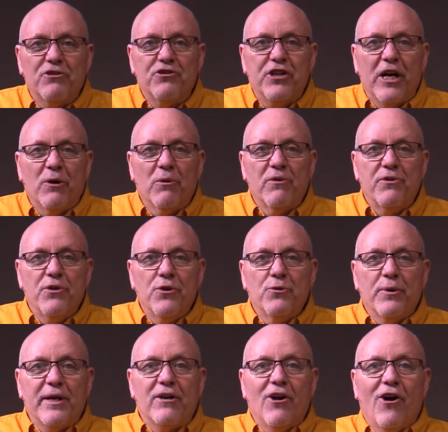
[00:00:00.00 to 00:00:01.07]
share with you
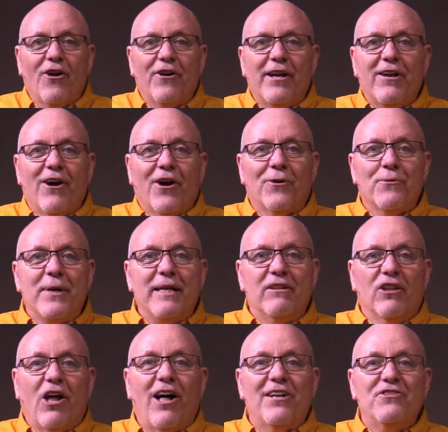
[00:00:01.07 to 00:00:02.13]
regarding our
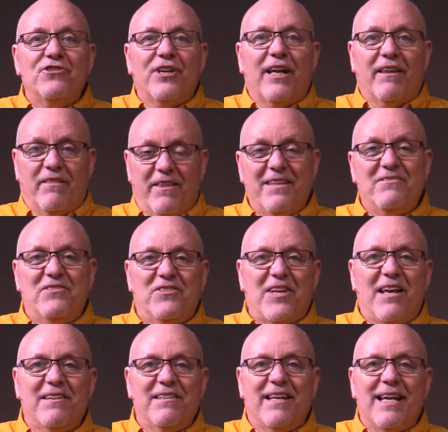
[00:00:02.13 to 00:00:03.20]
relaunching this
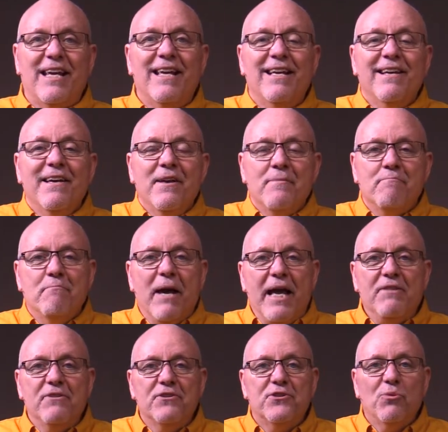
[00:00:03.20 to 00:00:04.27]
Sunday, May
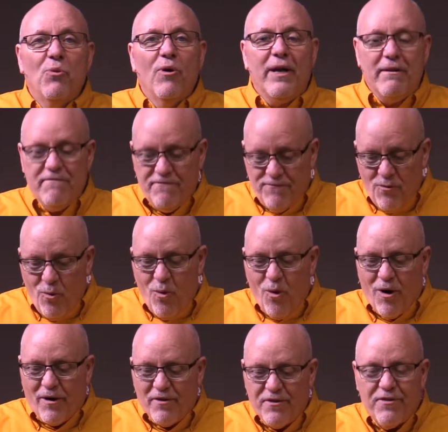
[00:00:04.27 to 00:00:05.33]
the 24th.